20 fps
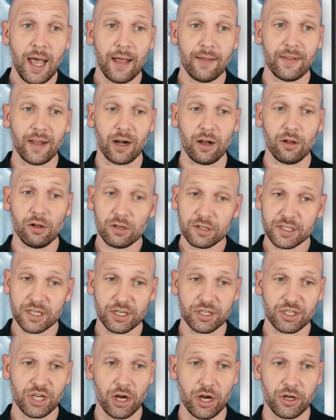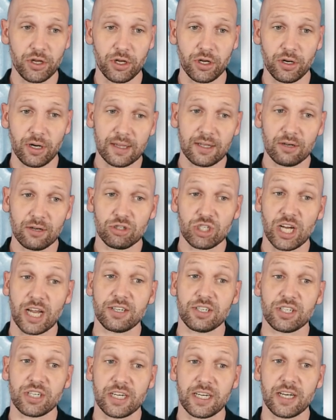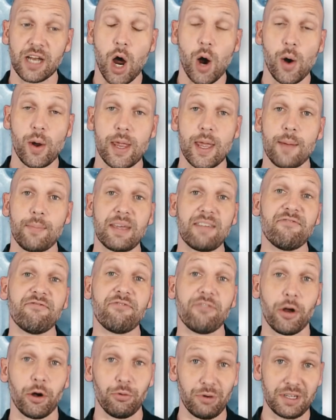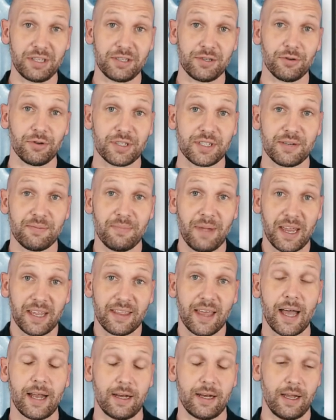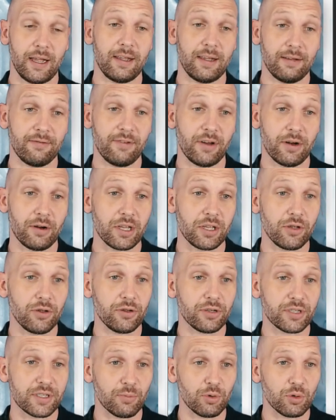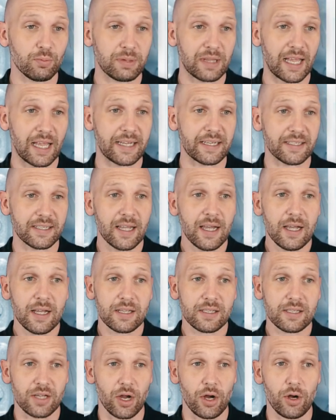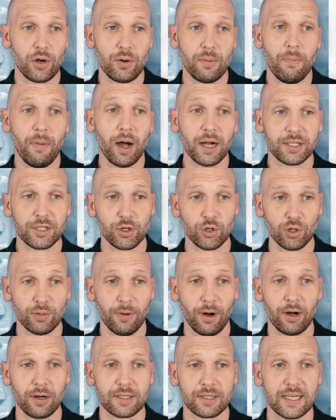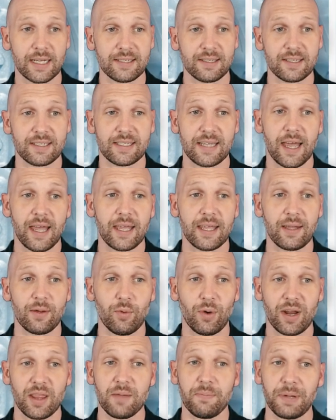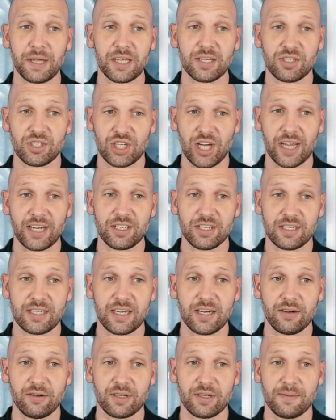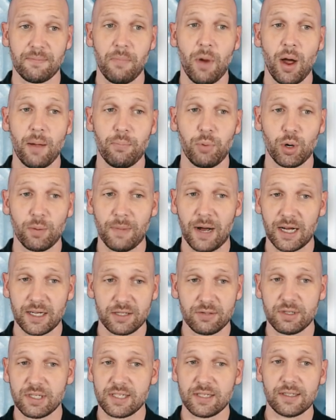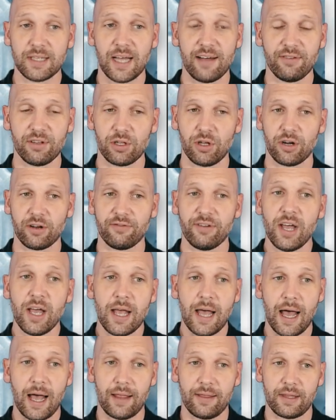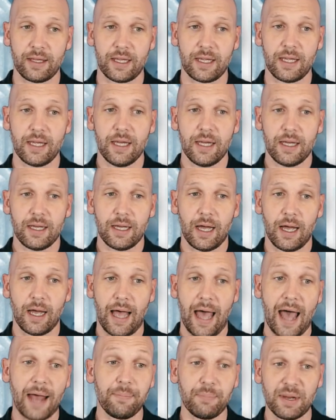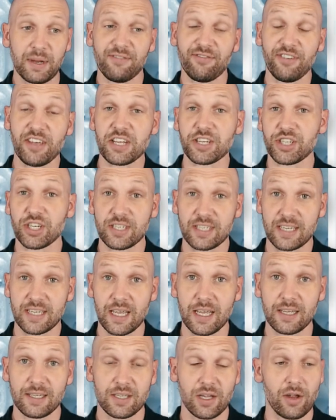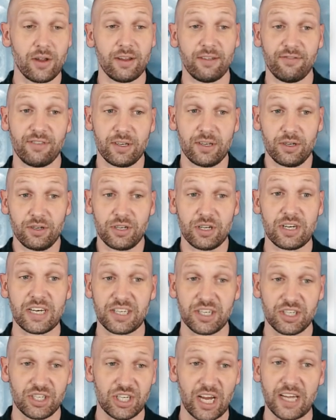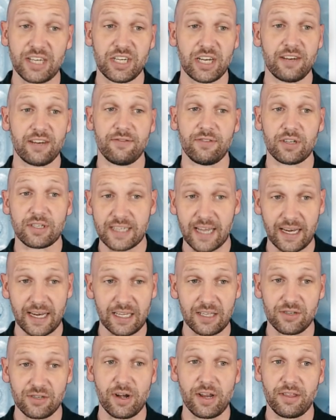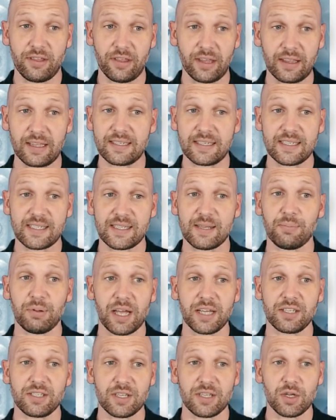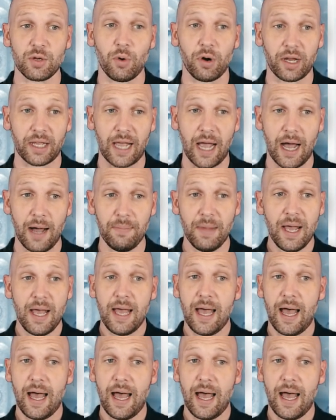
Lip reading: And then I'll also show you a little change in OEM info resource to make that a very usable place. So My Toolbox, as I say, one of the biggest changes here is My Bookmarks. You still have a lot of the admin features here. So if you do need to change any of your settings or anything, this is the place that you want to come.